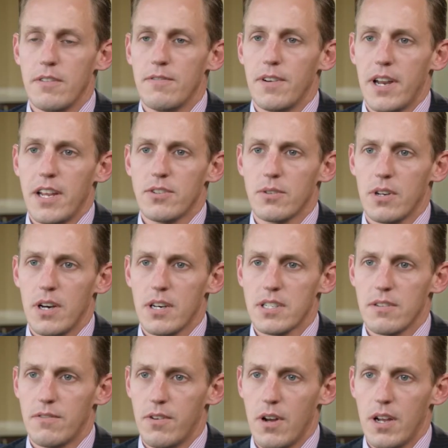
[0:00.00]
The financial
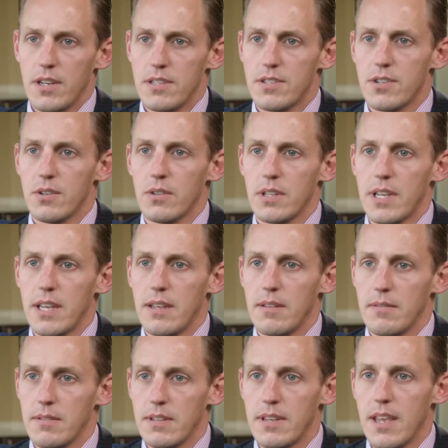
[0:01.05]
cost of fraud is
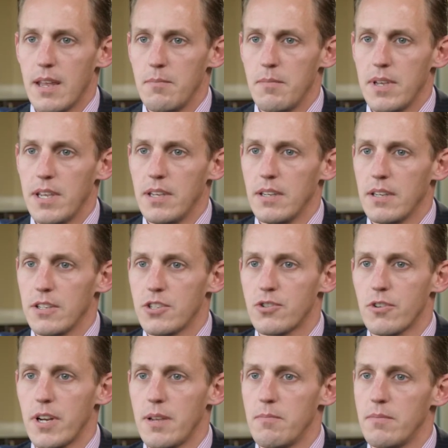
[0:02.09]
certainly can be
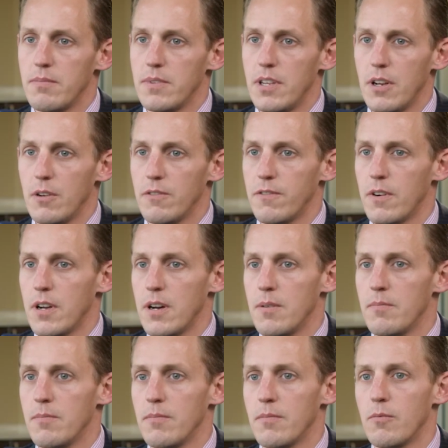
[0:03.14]
extreme,
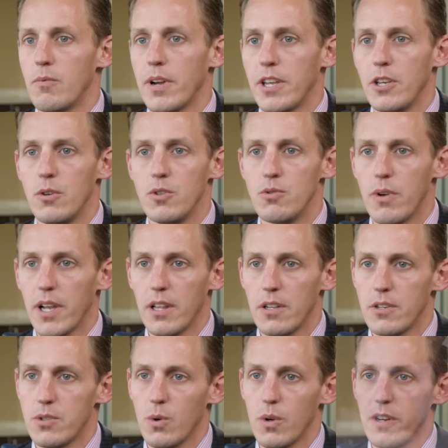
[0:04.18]
from huge
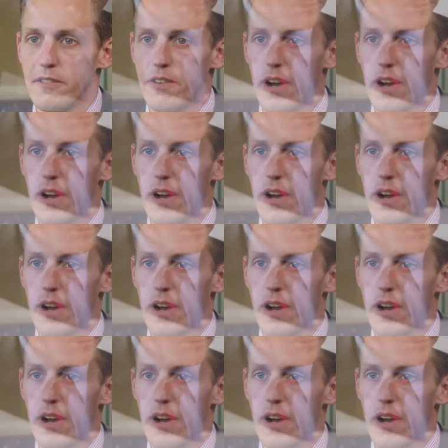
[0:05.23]
regulatory